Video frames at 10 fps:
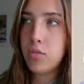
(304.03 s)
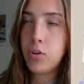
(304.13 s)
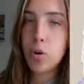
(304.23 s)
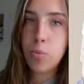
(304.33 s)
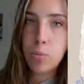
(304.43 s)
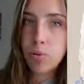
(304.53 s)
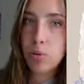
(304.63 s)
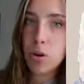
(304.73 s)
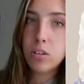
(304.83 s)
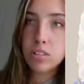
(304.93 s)
if your
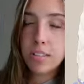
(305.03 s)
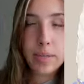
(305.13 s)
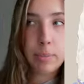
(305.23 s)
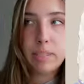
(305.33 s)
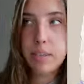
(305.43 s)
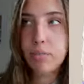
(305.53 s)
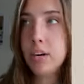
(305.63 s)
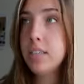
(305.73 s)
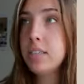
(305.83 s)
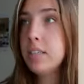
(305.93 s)
Pomodoro looks a little bit
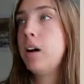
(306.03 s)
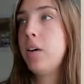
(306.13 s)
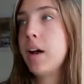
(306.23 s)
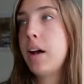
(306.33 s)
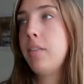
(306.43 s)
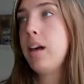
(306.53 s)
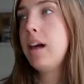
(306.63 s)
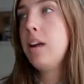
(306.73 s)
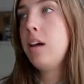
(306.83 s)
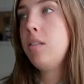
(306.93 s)
different. Okay,
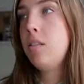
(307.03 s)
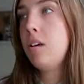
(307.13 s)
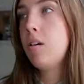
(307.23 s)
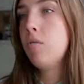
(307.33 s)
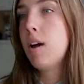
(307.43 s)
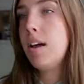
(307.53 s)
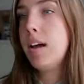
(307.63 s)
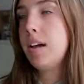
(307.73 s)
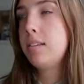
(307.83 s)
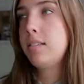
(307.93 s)
then on the right
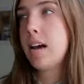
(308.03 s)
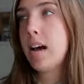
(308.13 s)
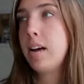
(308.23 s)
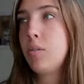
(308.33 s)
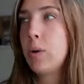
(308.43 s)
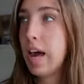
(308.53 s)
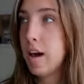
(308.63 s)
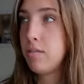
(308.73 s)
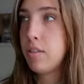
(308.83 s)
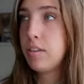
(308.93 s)
hand side, we
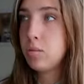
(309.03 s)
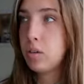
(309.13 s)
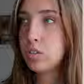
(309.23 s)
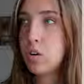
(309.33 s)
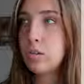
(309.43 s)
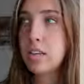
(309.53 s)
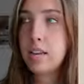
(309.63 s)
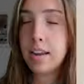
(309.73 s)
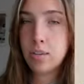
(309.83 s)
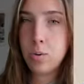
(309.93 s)
have this week's goals
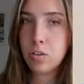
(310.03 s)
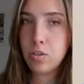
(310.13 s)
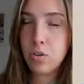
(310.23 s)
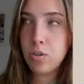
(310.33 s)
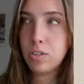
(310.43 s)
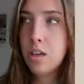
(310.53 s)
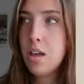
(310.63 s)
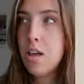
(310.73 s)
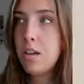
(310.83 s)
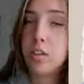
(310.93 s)
and next week's goals.
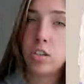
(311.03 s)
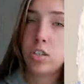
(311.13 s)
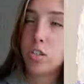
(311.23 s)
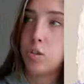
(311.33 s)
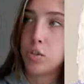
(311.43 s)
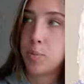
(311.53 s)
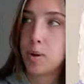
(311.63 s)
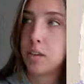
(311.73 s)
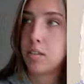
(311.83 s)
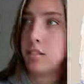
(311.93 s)
These are just to-do list
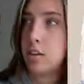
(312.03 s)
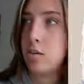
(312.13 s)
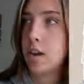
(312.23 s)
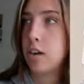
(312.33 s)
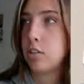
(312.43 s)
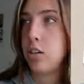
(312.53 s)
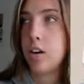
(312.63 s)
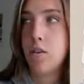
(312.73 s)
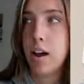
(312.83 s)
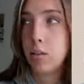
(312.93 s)
boxes that you can actually
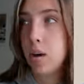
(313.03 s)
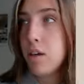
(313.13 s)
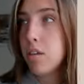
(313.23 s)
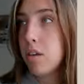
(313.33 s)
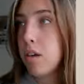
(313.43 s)
interact with.